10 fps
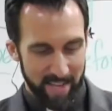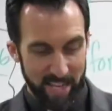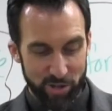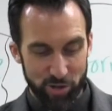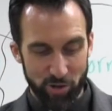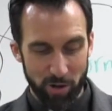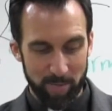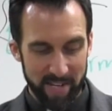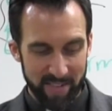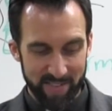In
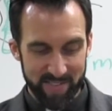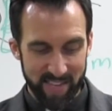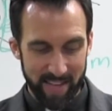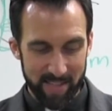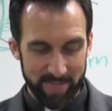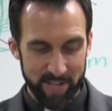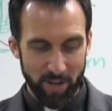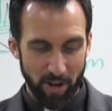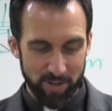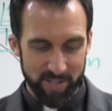Germany, the sale of
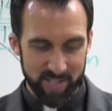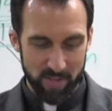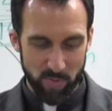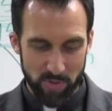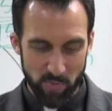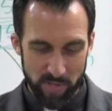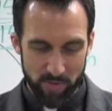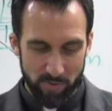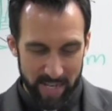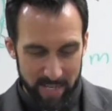indulgences was
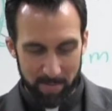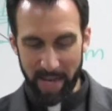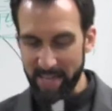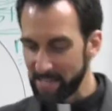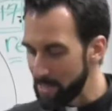directed by a